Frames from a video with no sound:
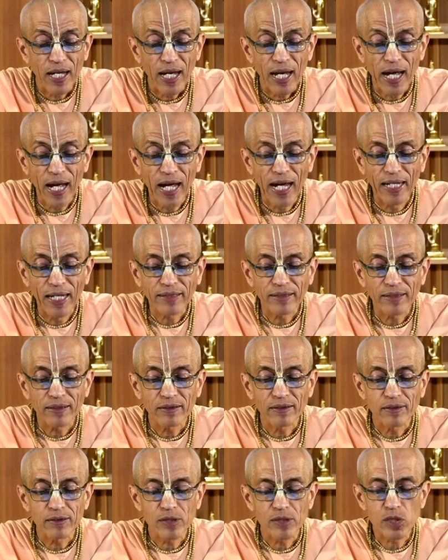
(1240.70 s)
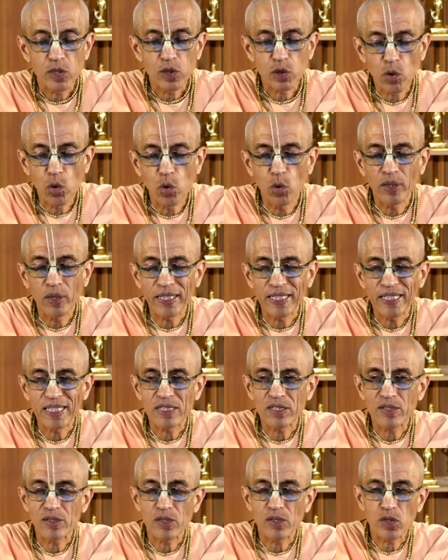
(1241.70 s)
And the soul
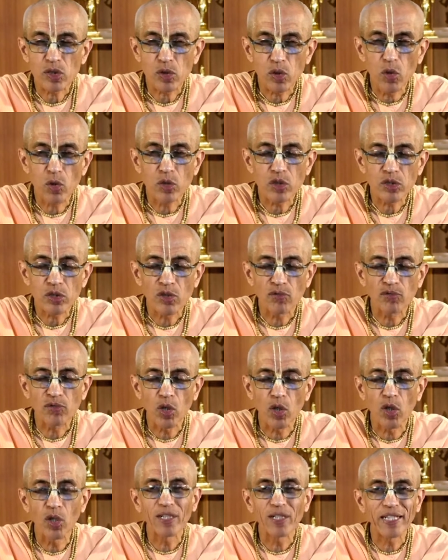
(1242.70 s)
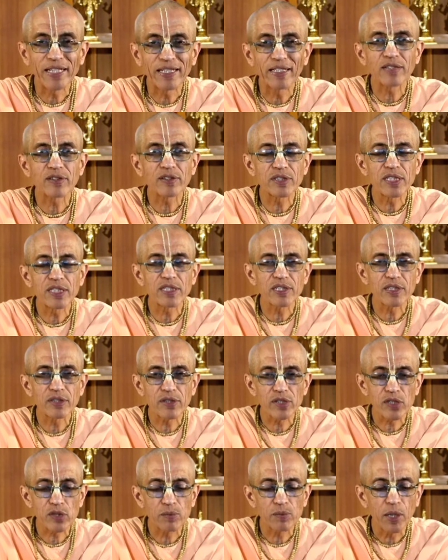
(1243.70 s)
is the source of all energies in
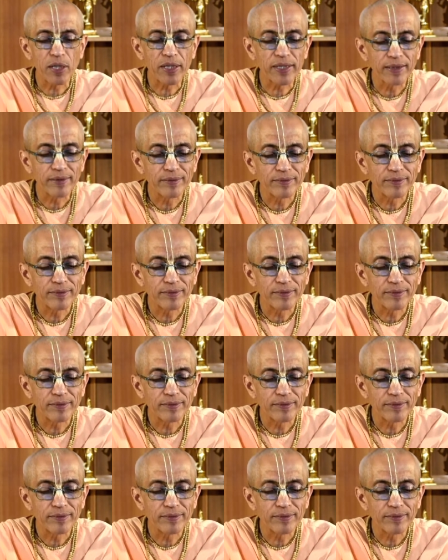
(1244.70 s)
this body.